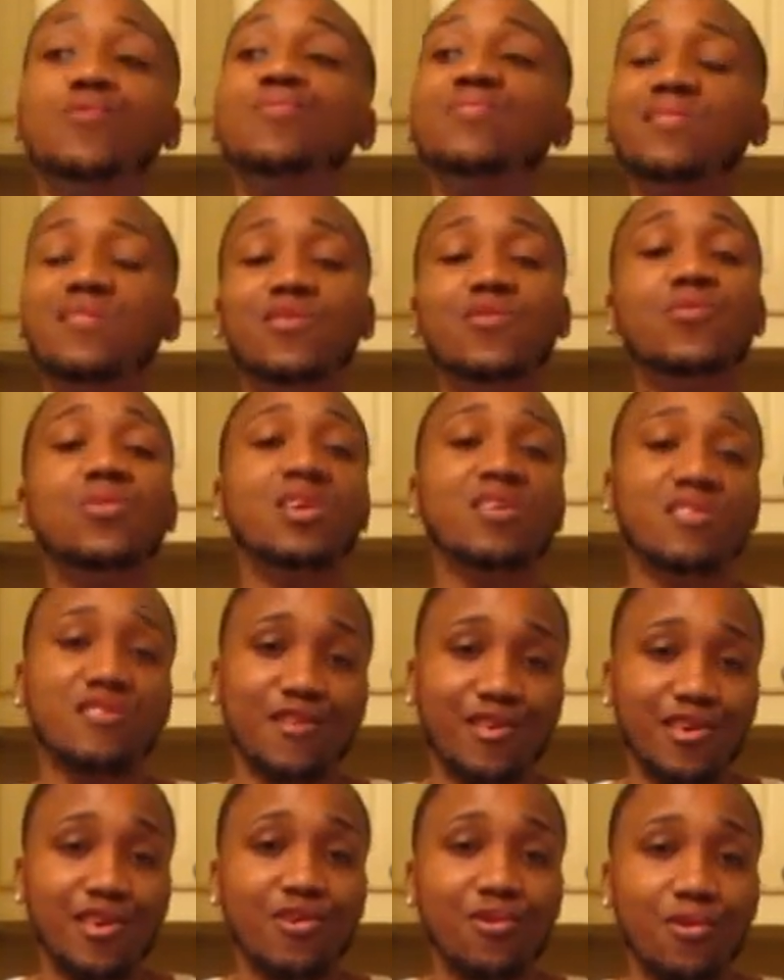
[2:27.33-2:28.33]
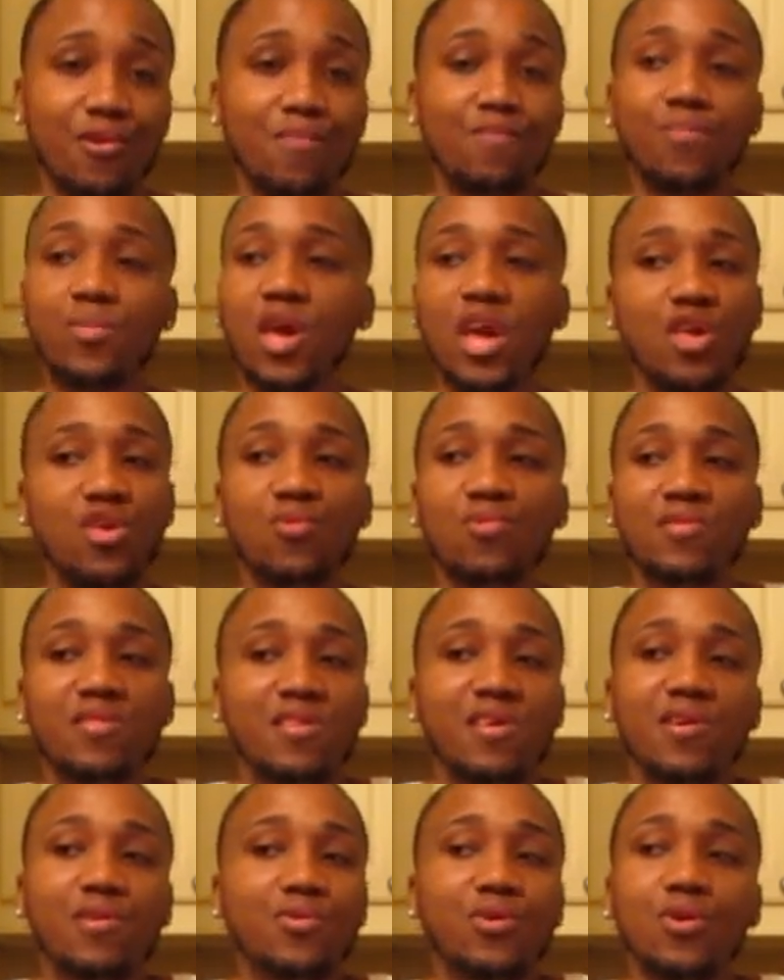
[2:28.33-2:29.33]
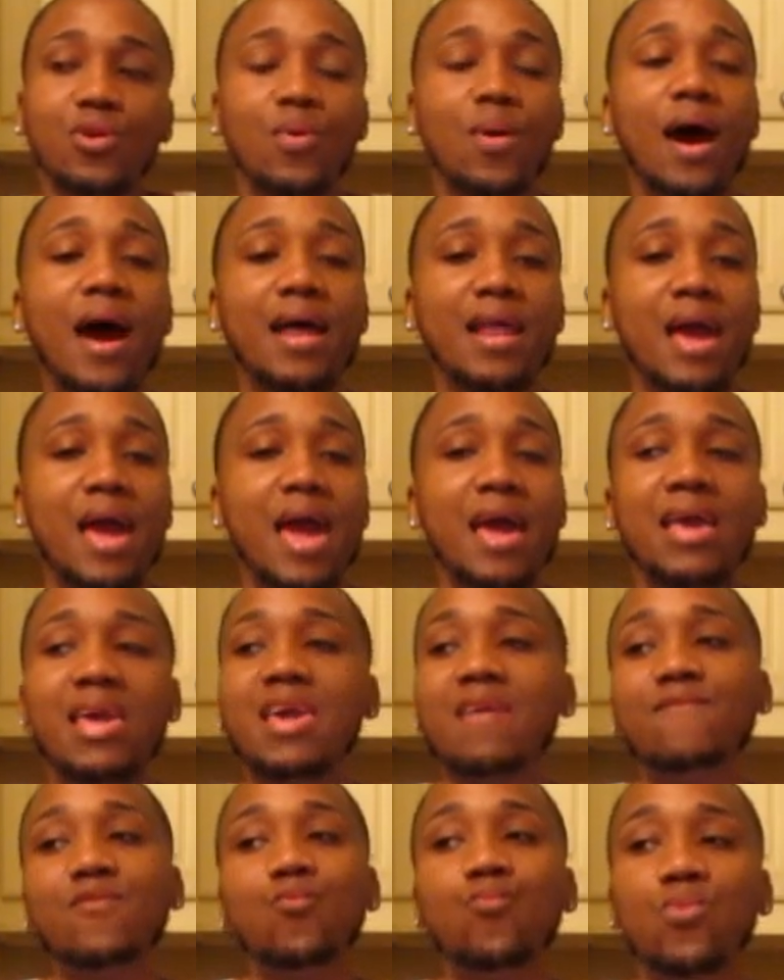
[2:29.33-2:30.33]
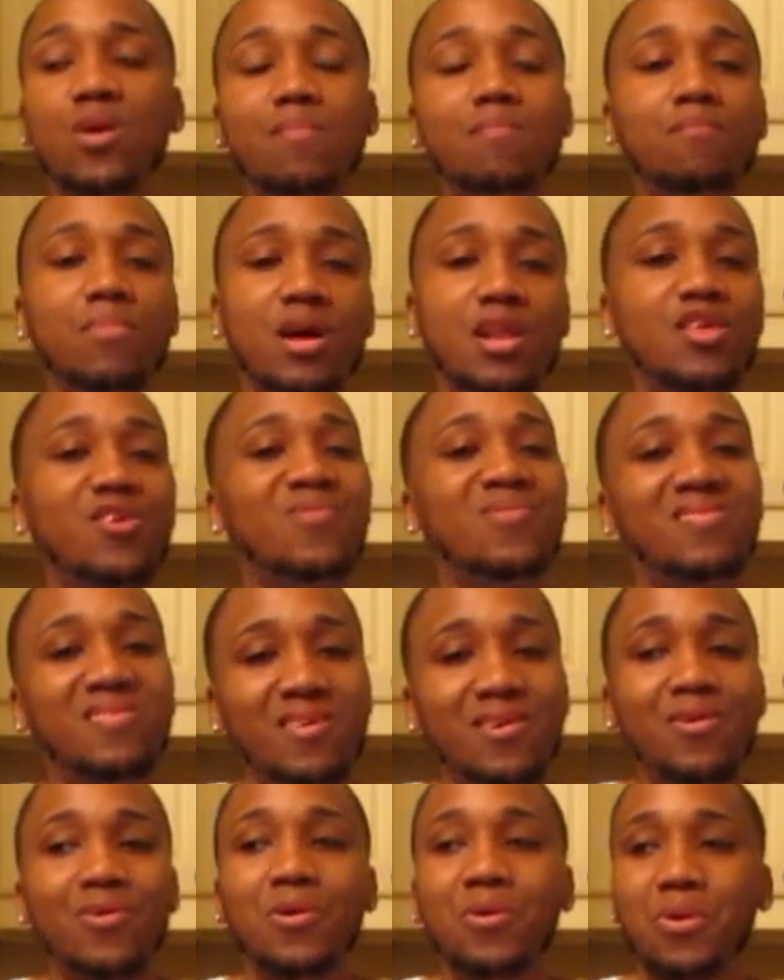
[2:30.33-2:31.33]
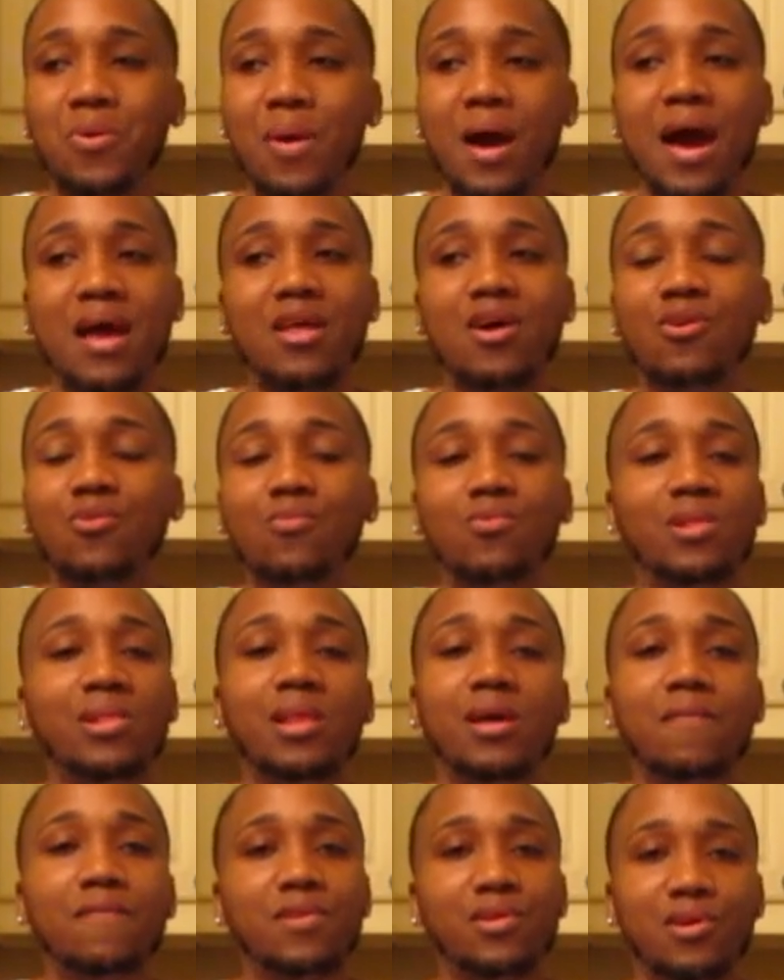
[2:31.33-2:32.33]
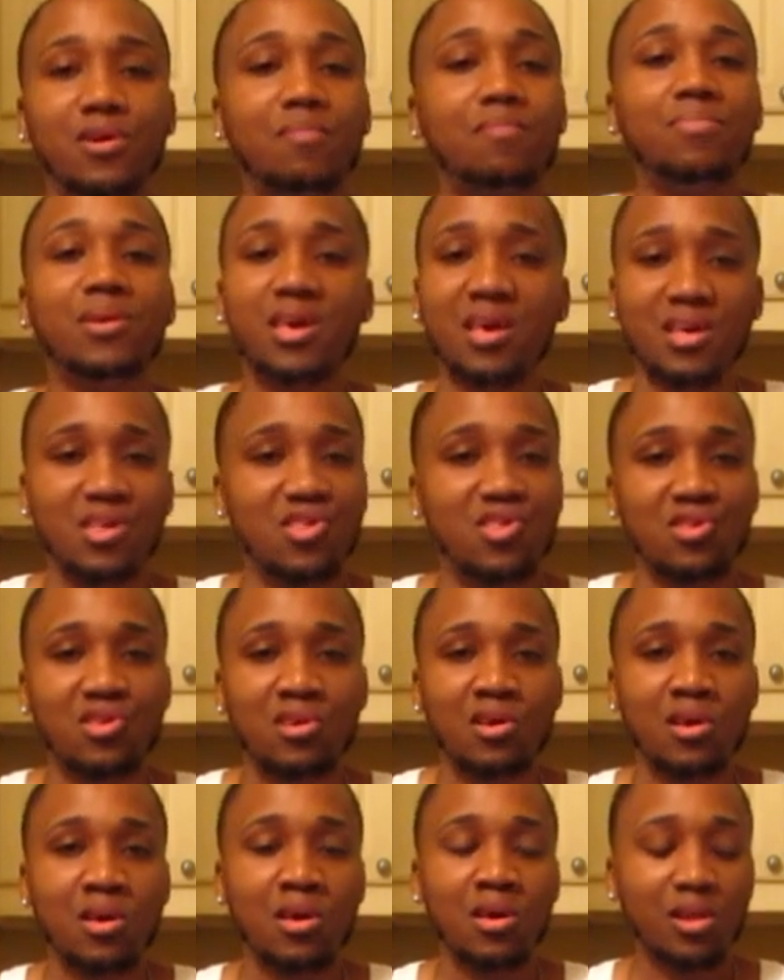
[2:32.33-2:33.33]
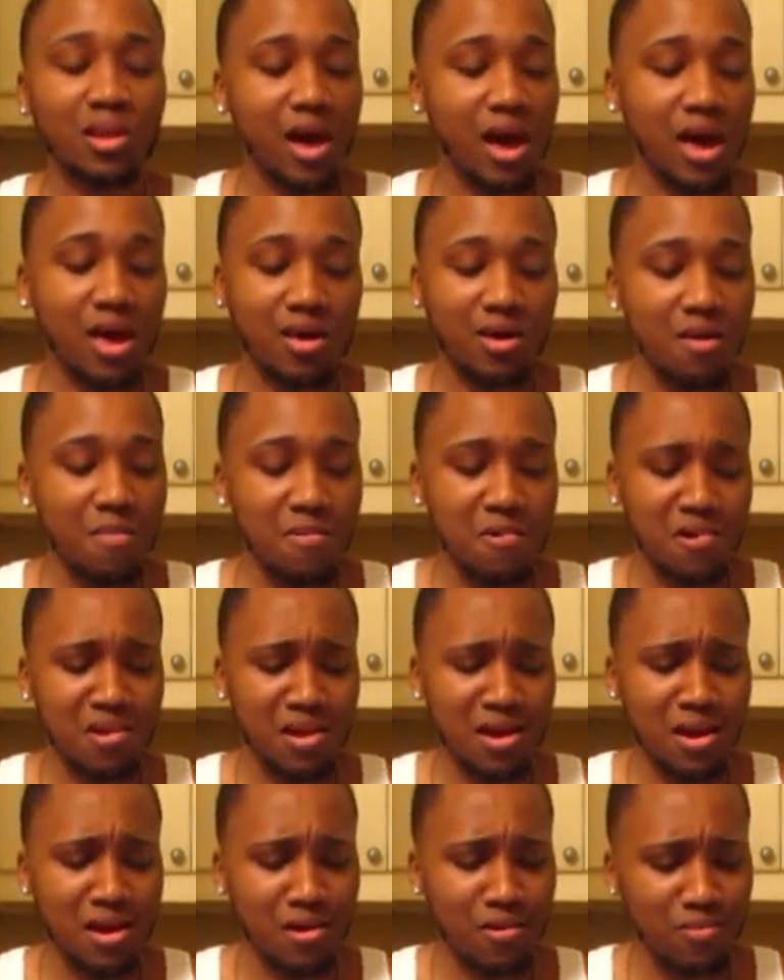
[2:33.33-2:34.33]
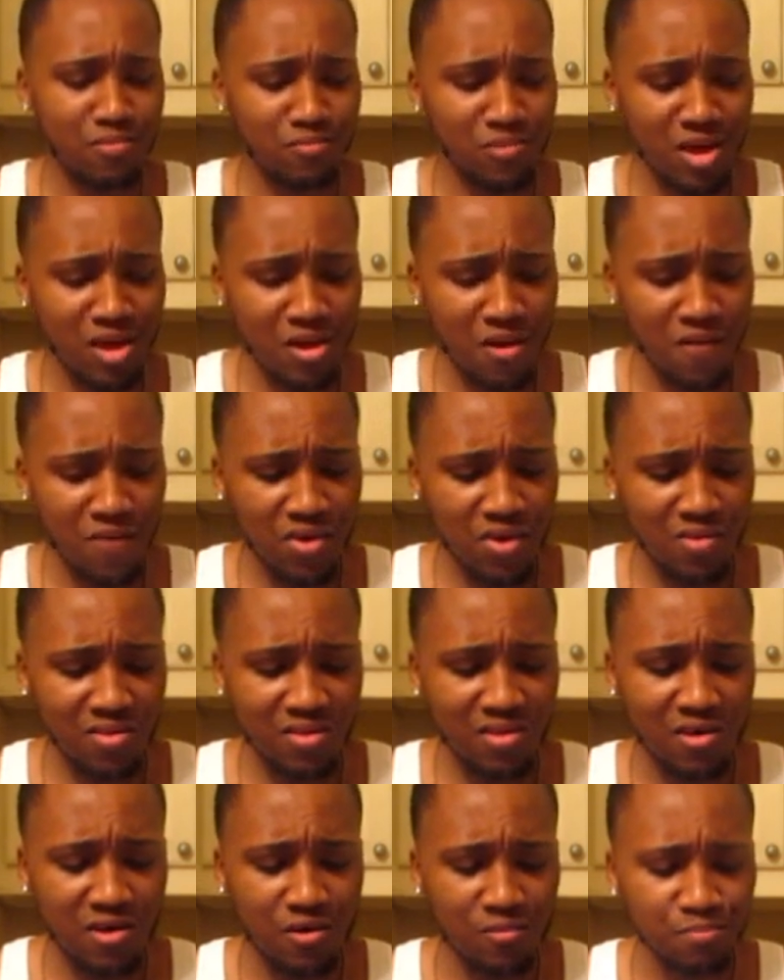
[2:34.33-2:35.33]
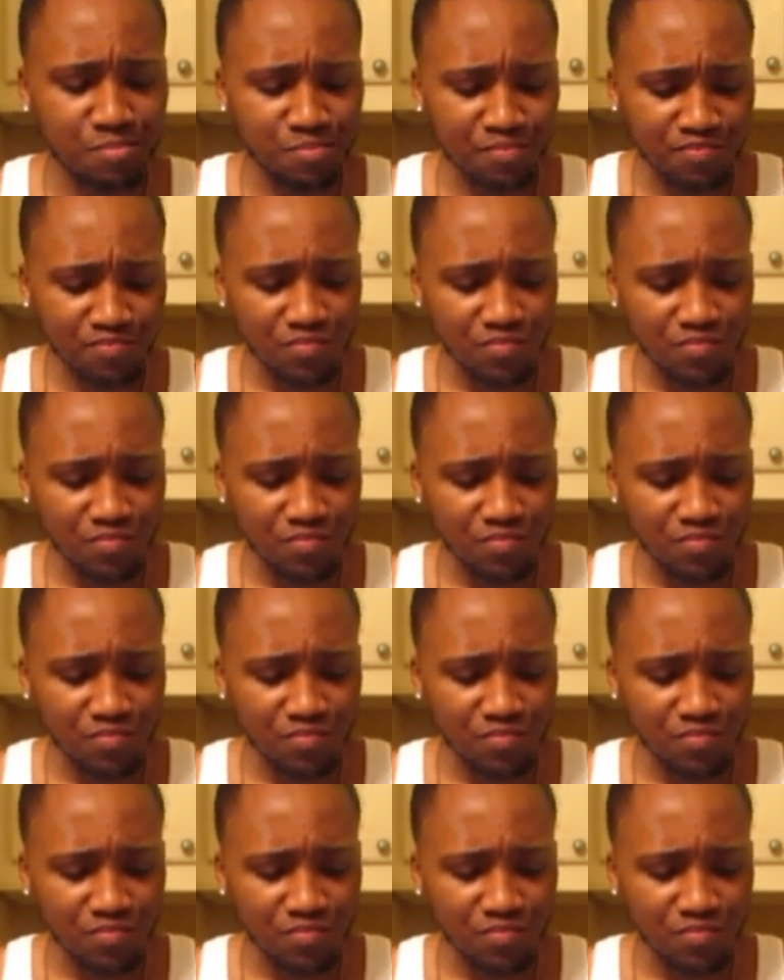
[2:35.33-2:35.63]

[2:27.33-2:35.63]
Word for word: You still insecure. And you still don't know how to act. Even with money, you still don't know how to level up, bitch. Like, come on now. Get over yourself.